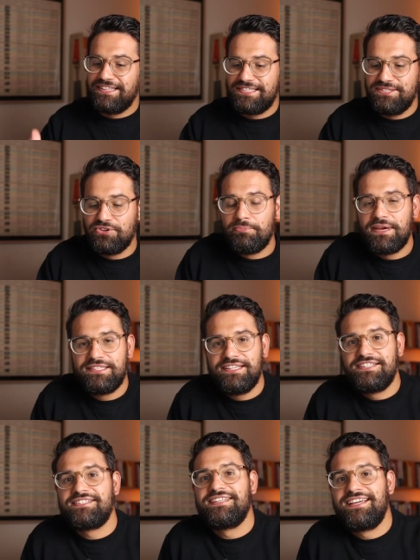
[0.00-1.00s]
this is your
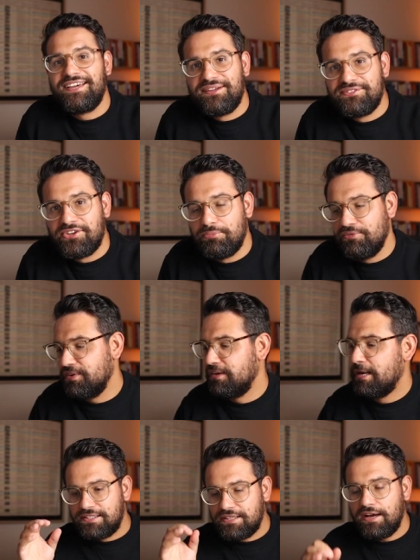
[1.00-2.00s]
message to get on top of
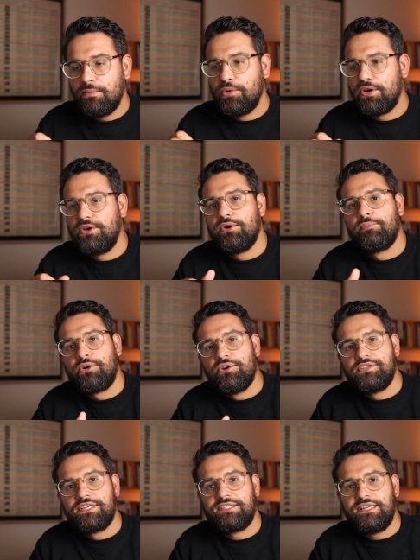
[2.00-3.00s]
it. Start working on
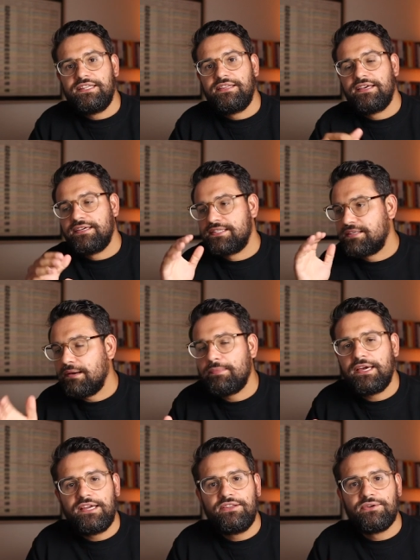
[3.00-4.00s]
projects in there, start
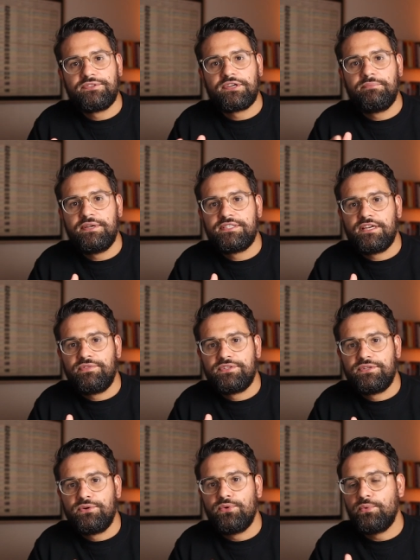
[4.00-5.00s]
making those commits every
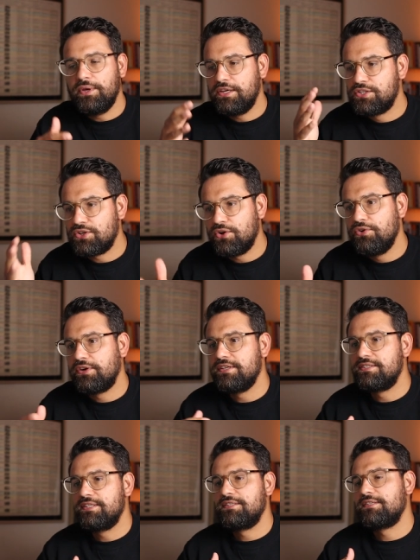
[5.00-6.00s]
single week, show your
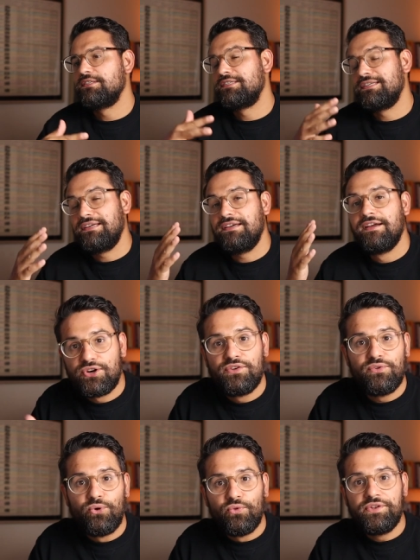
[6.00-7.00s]
consistency, show
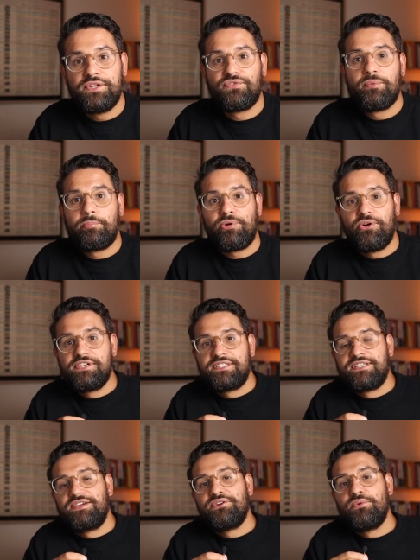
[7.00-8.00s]
all the different projects
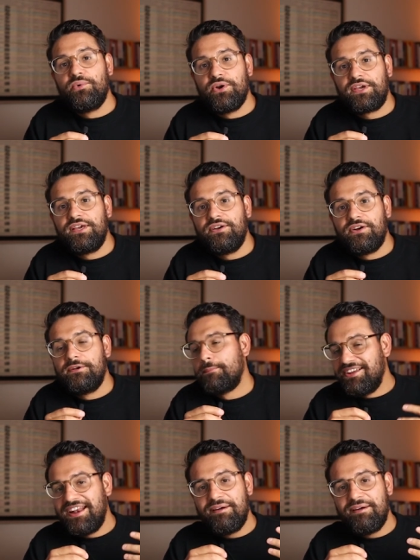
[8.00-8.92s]
that you're working on. You know,